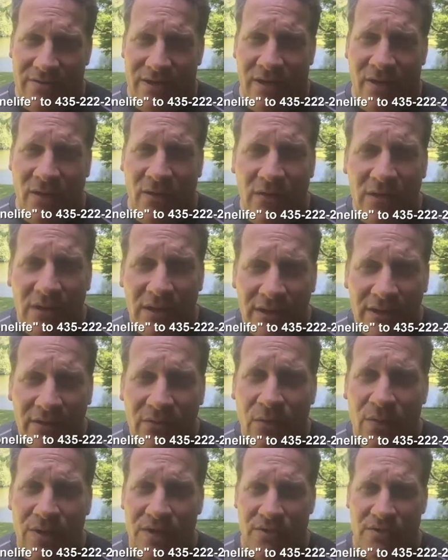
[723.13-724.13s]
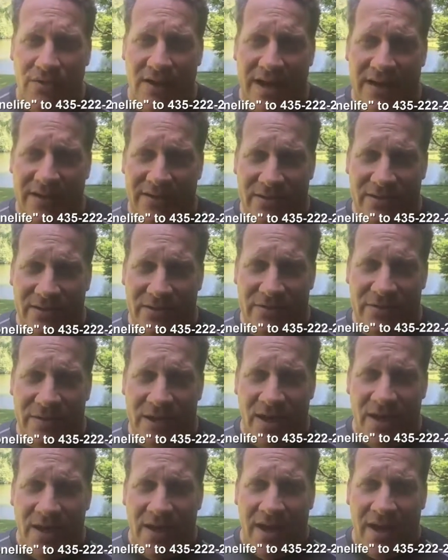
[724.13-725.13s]
Live with gratitude
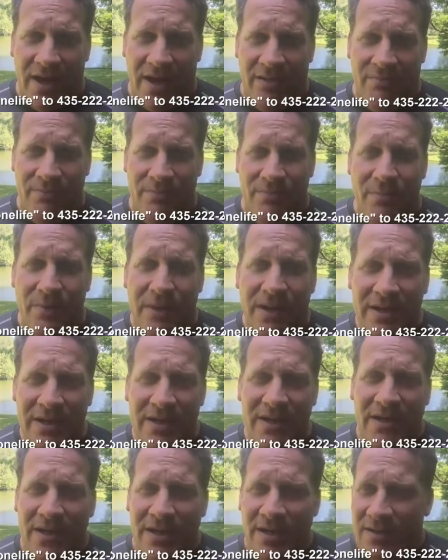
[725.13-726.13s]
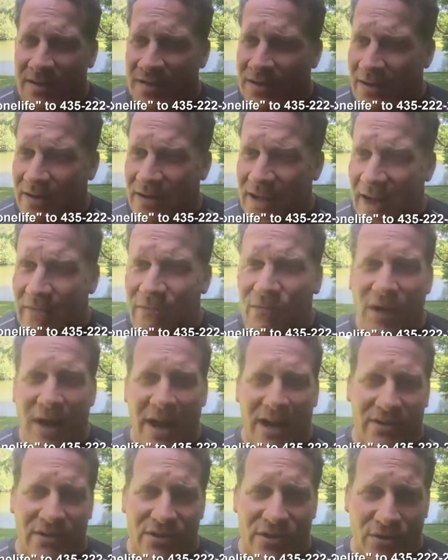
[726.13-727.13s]
and have
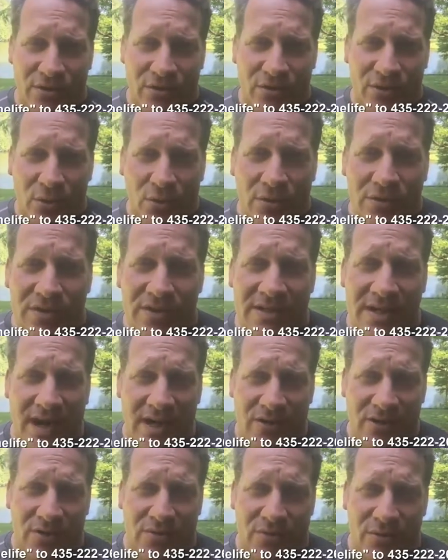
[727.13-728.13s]
gratitude towards Dr.